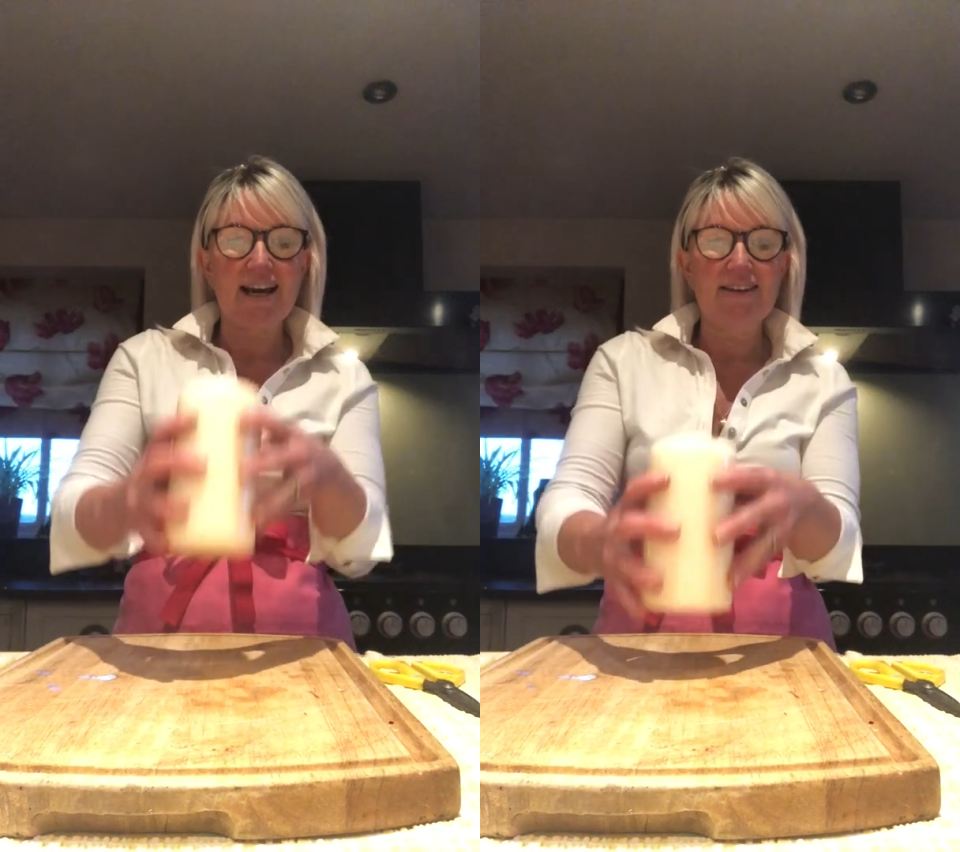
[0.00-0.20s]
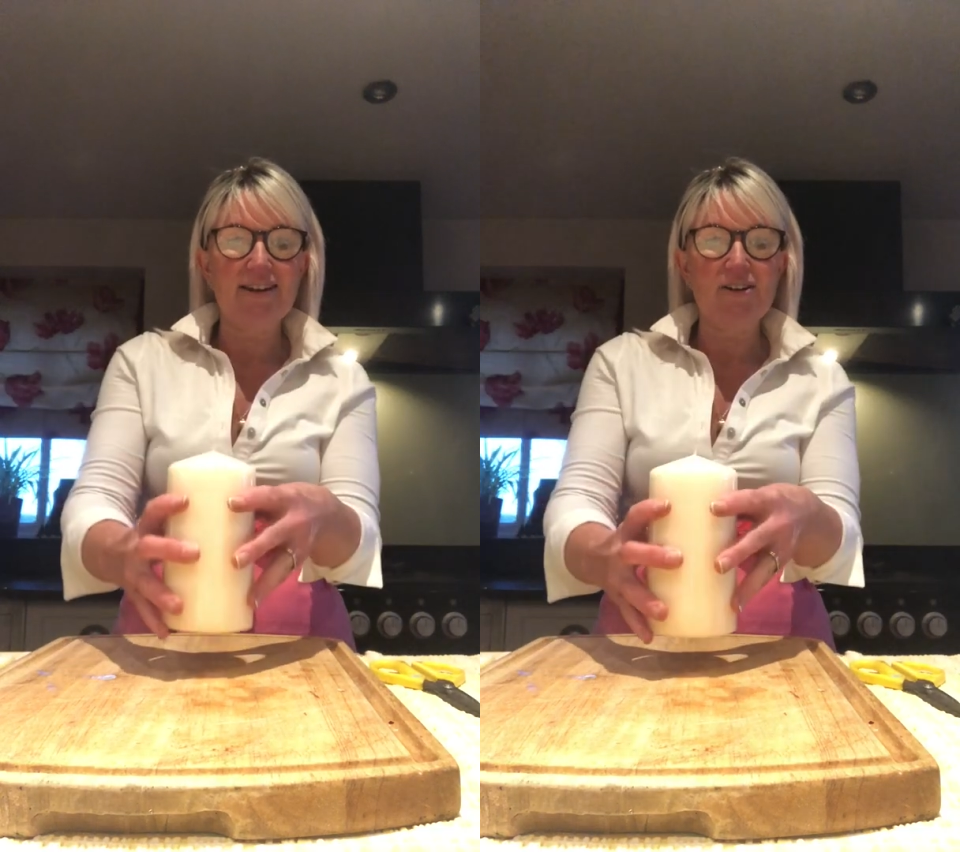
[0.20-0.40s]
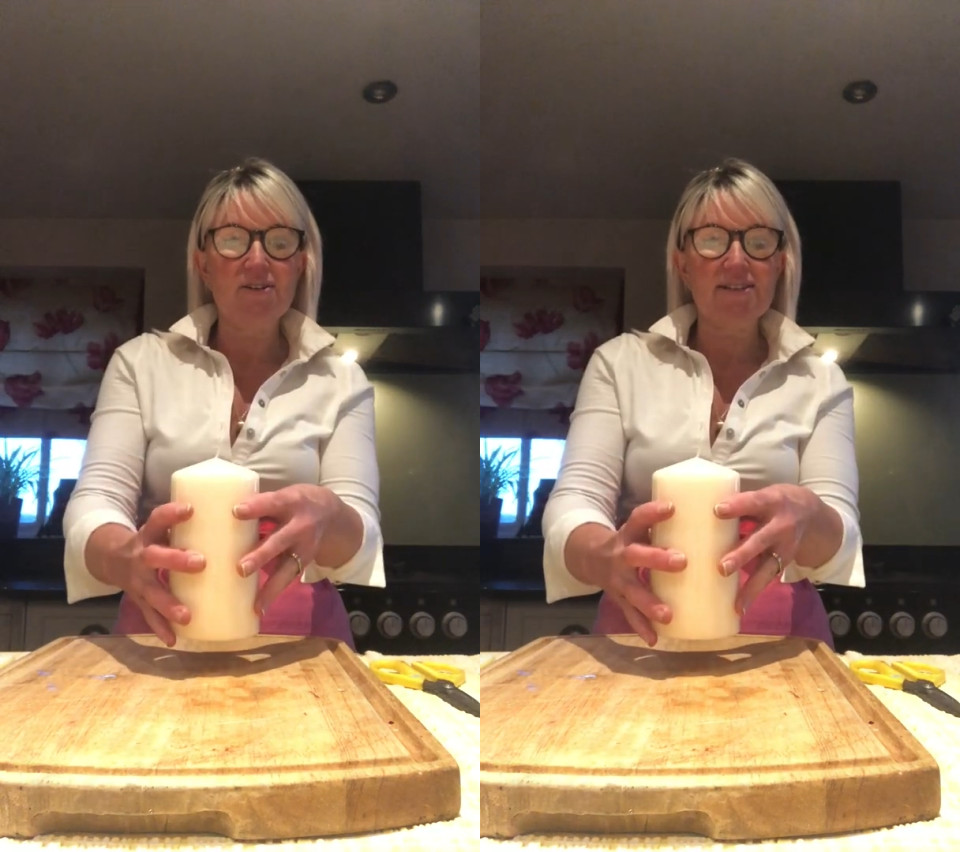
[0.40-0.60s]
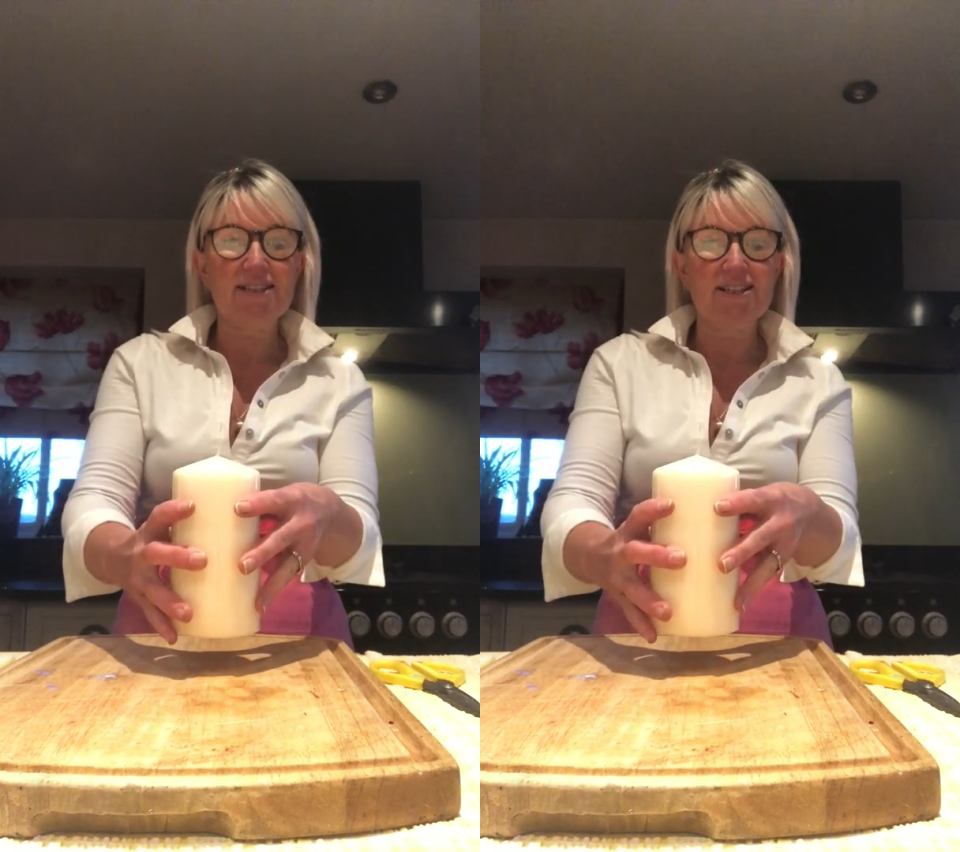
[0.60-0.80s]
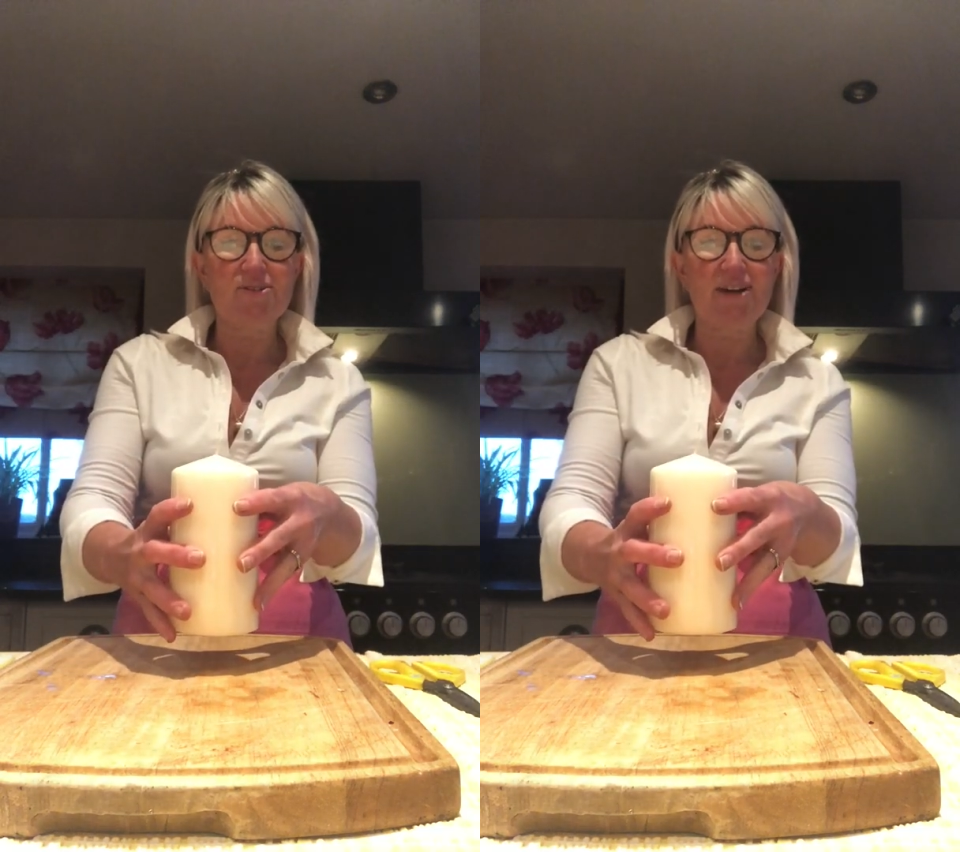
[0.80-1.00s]
and then you can
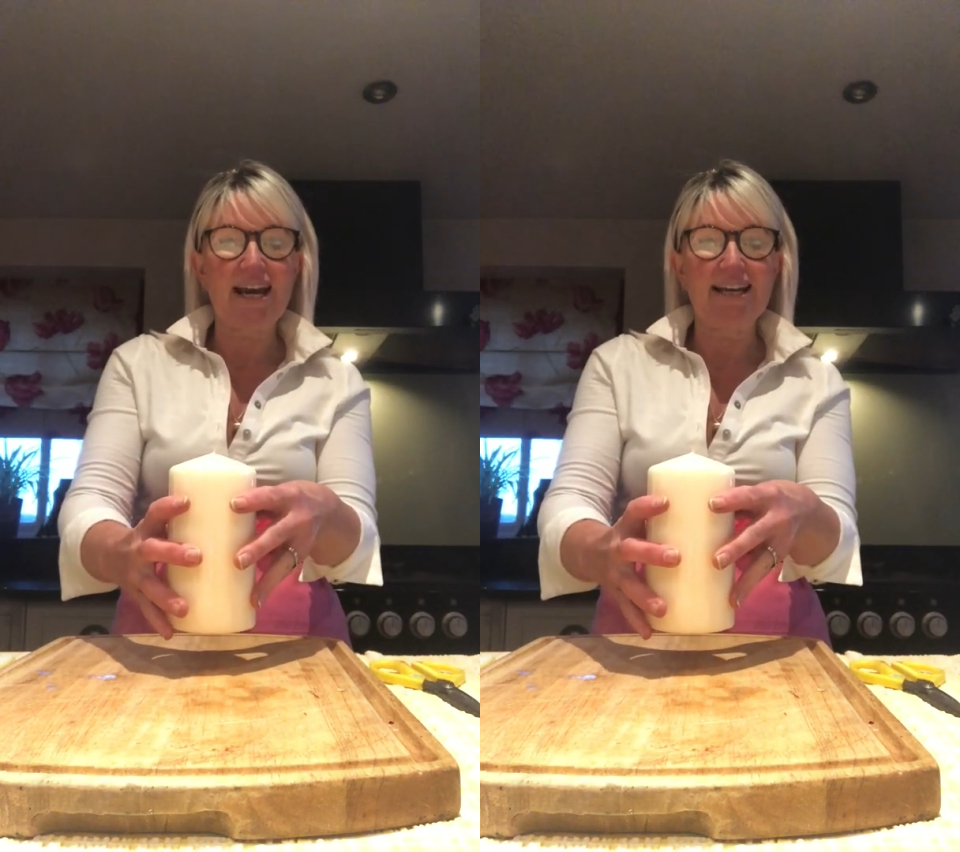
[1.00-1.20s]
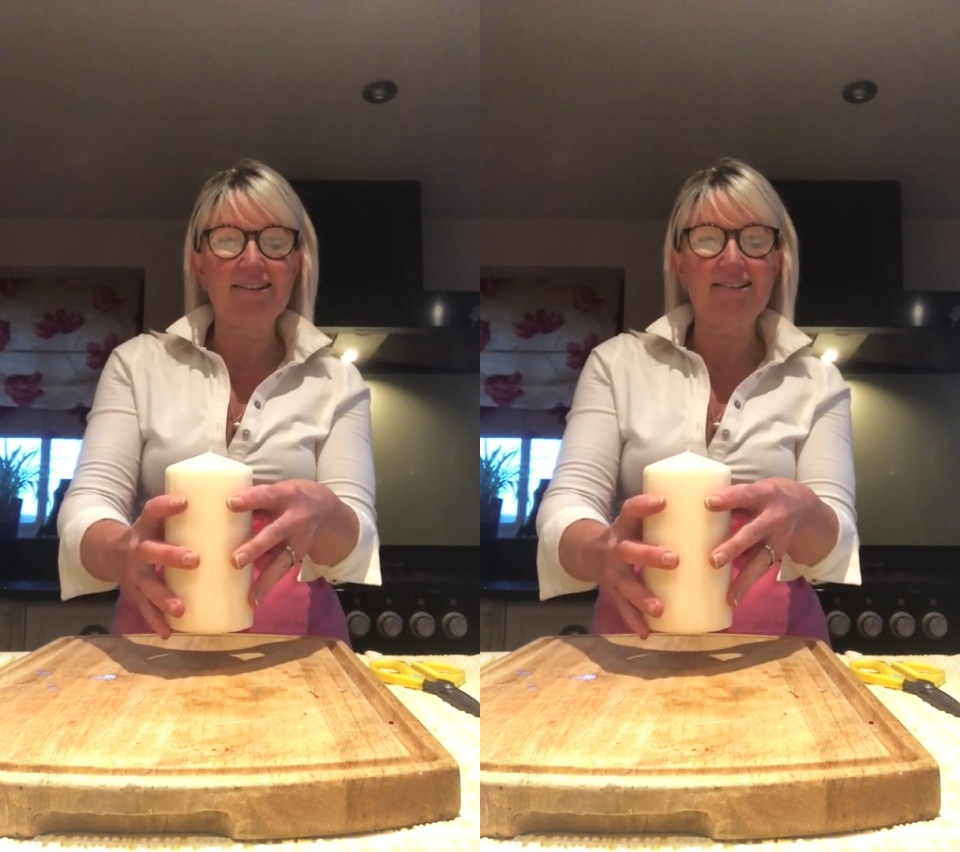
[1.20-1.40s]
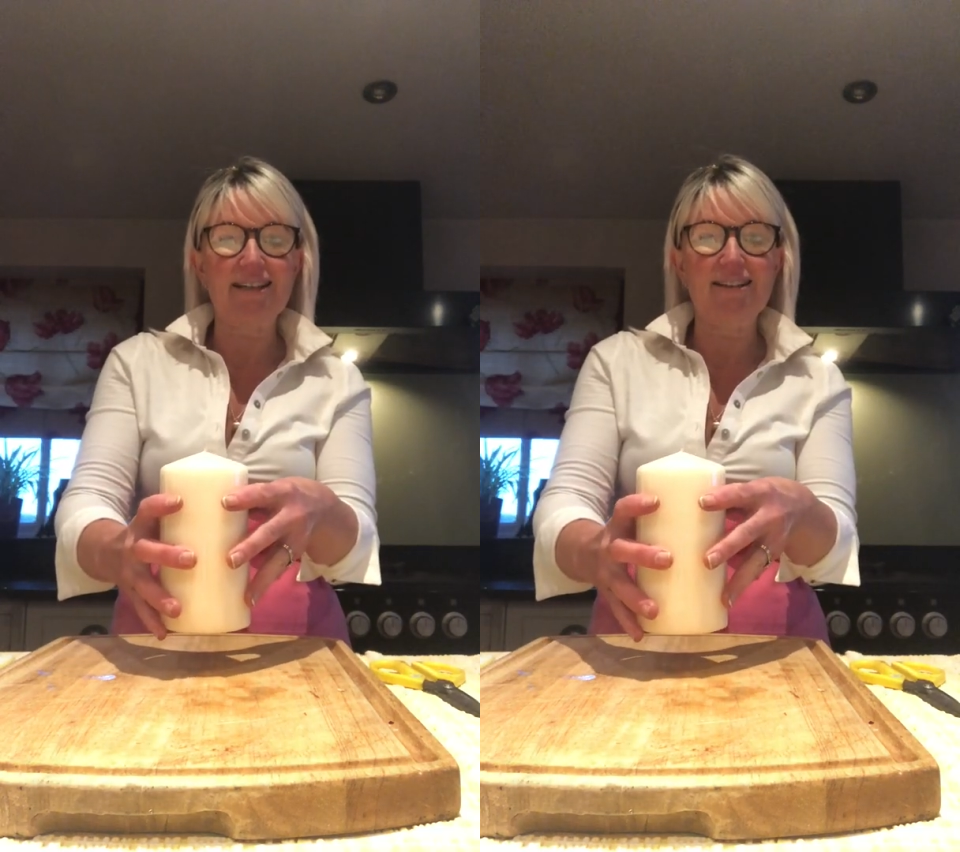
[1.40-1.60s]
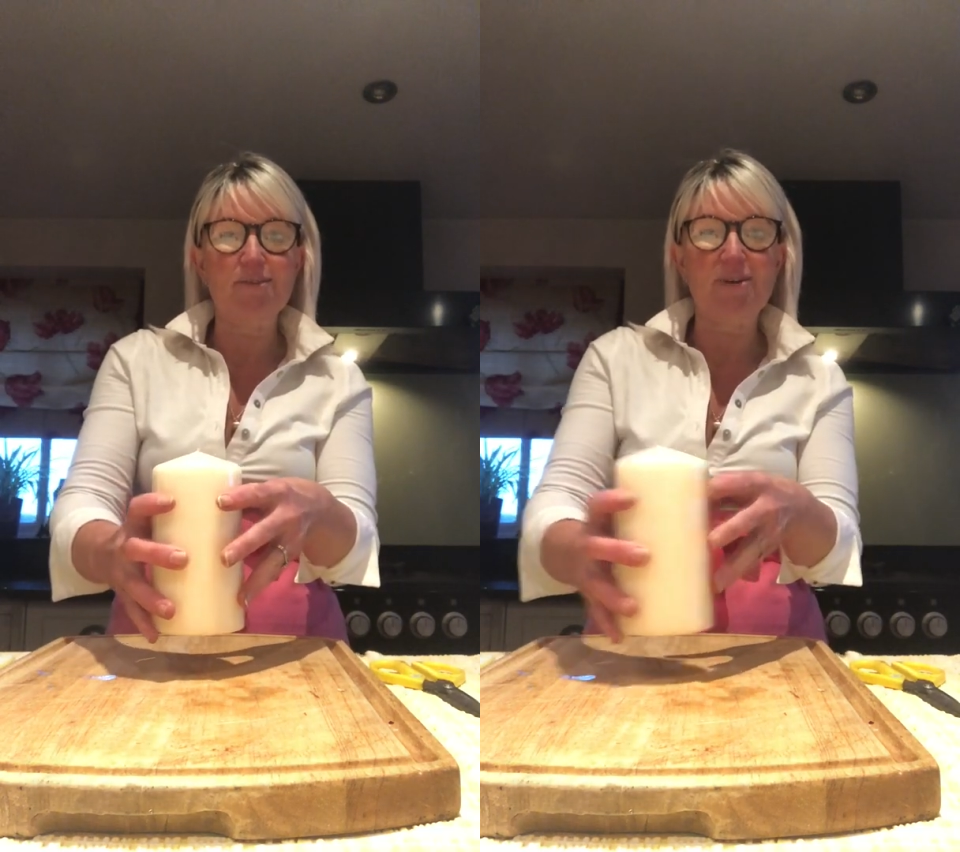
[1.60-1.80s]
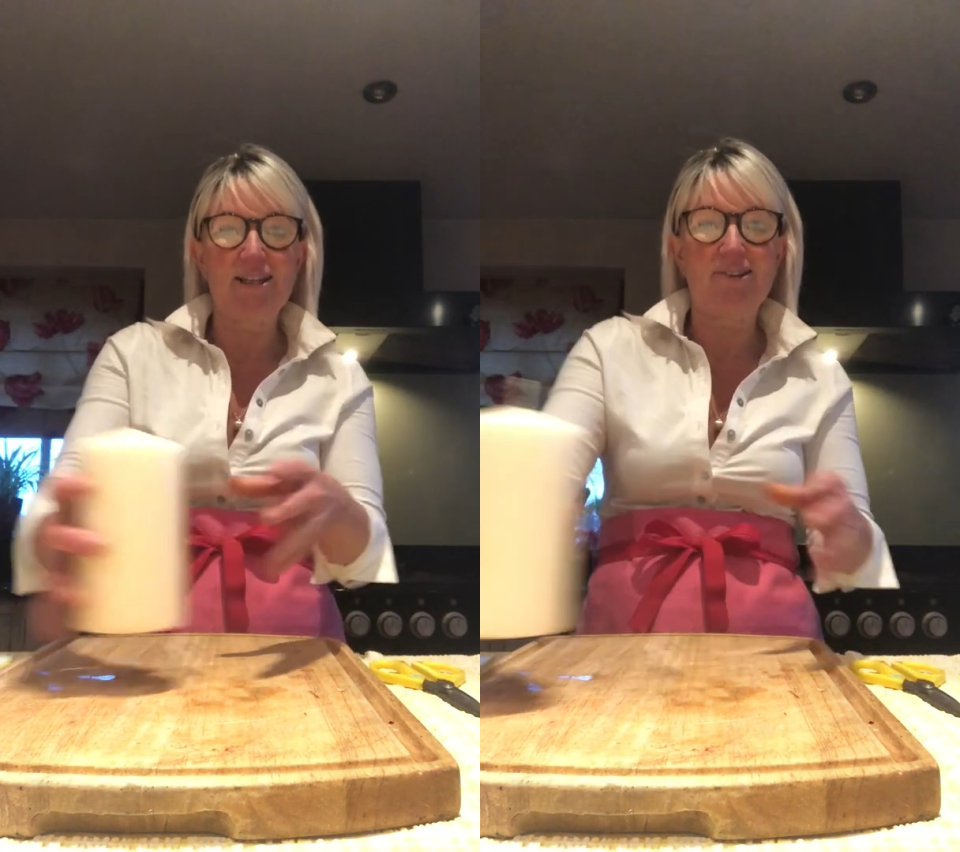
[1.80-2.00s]
sit your candle in
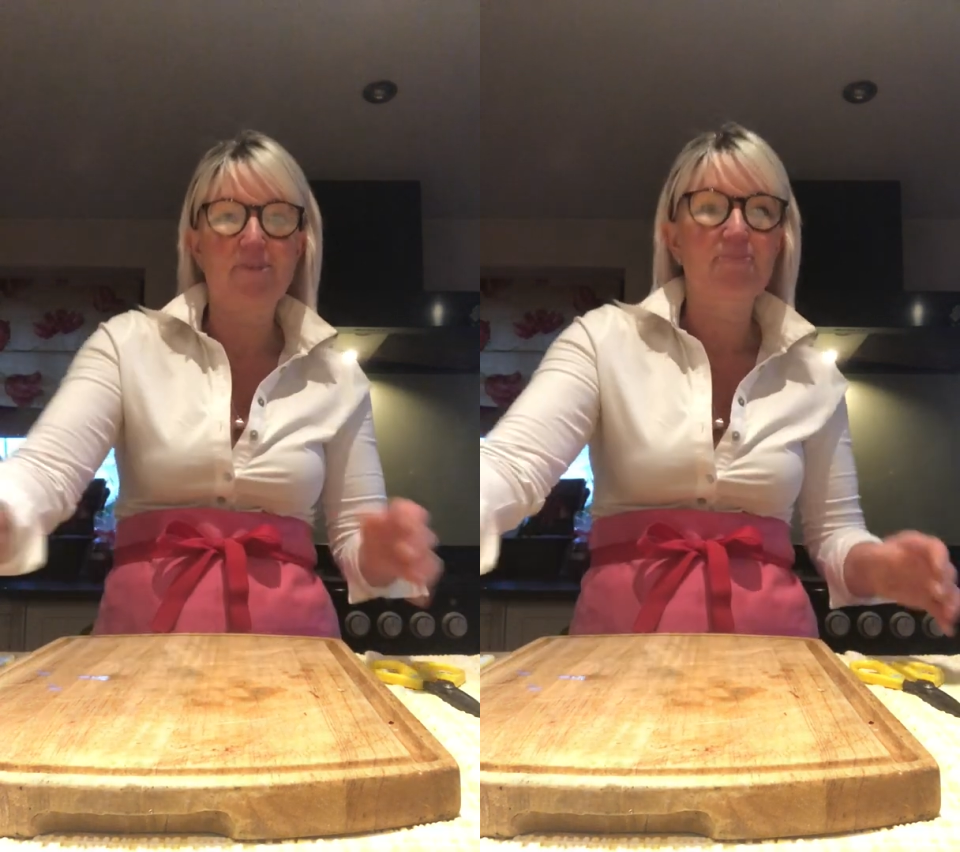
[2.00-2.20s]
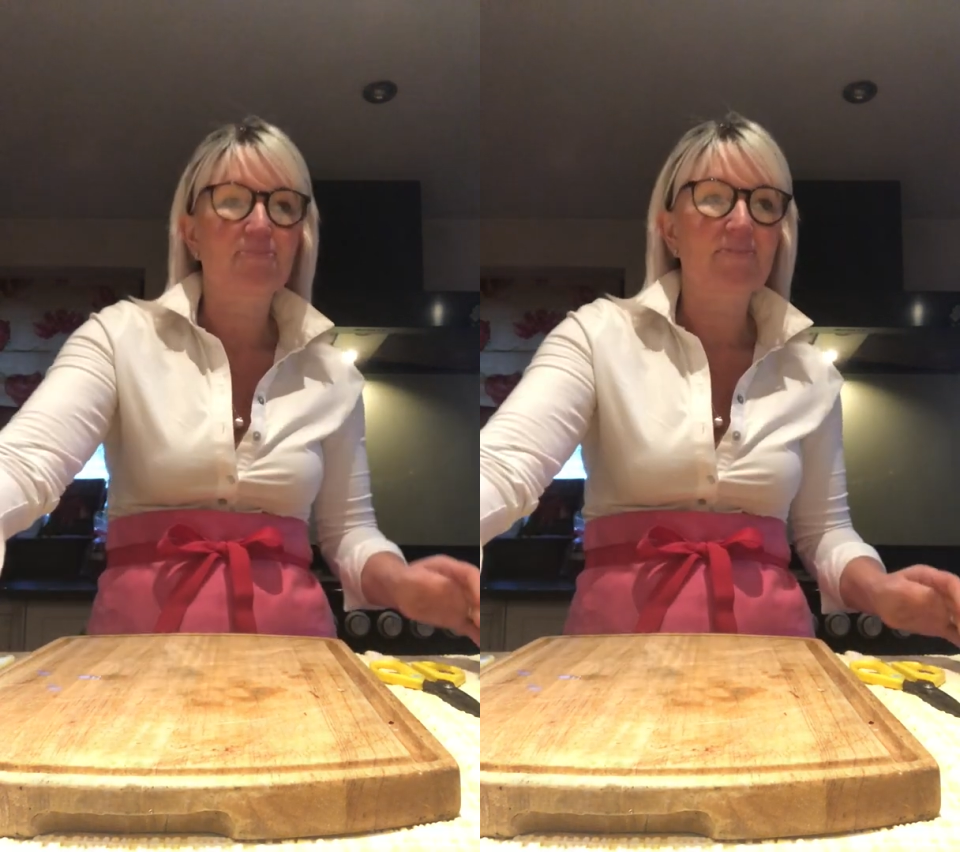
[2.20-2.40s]
the middle.